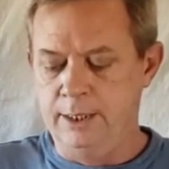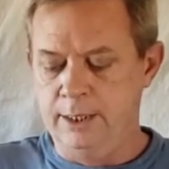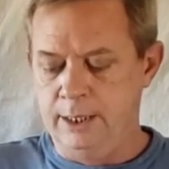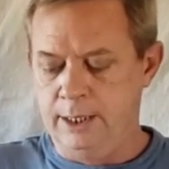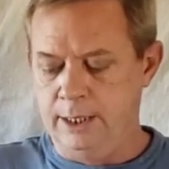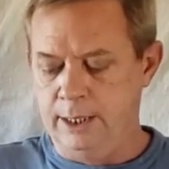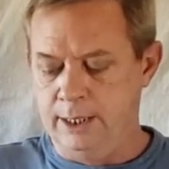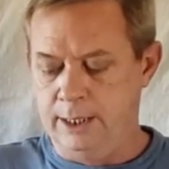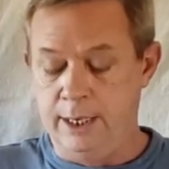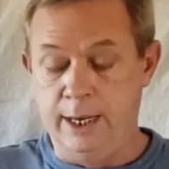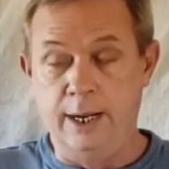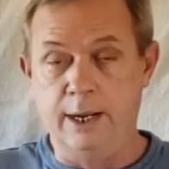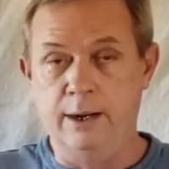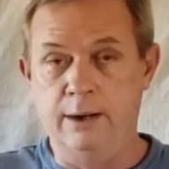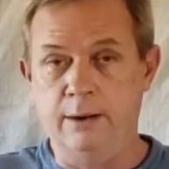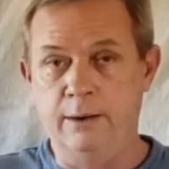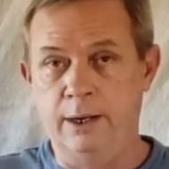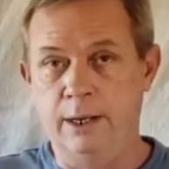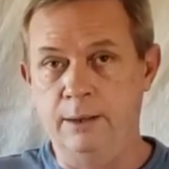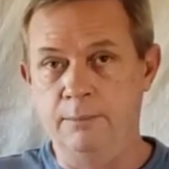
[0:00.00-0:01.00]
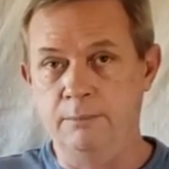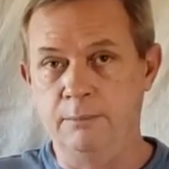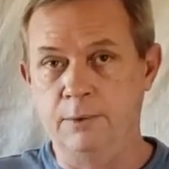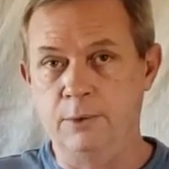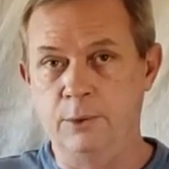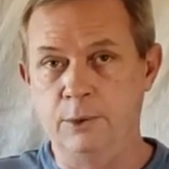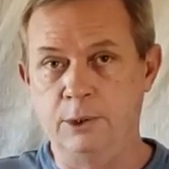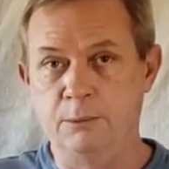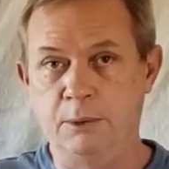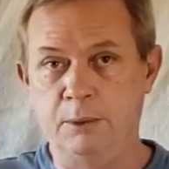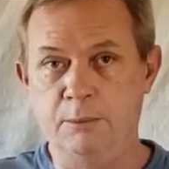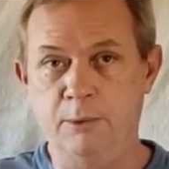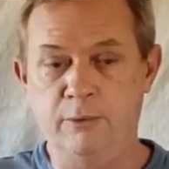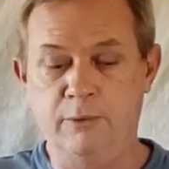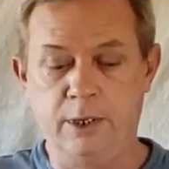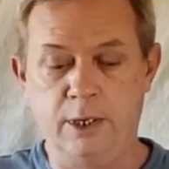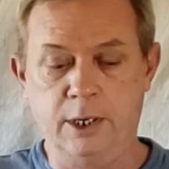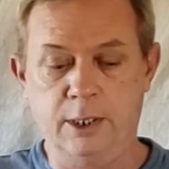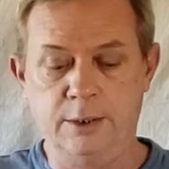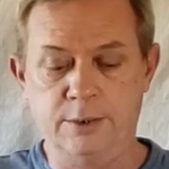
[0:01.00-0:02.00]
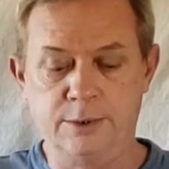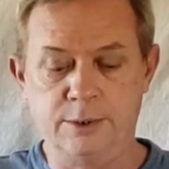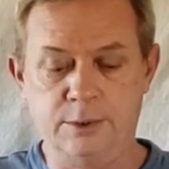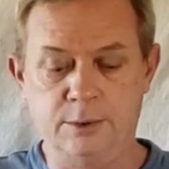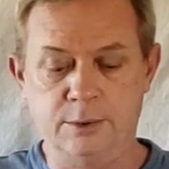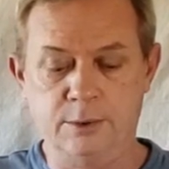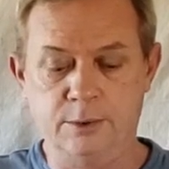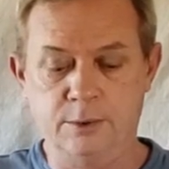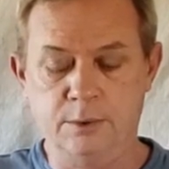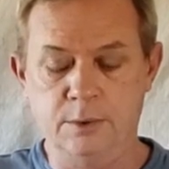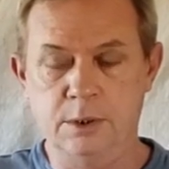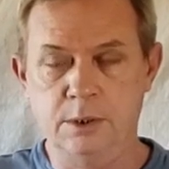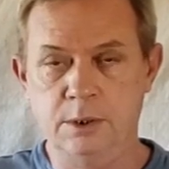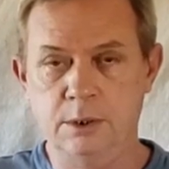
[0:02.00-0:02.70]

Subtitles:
And now I'm going to be moving on to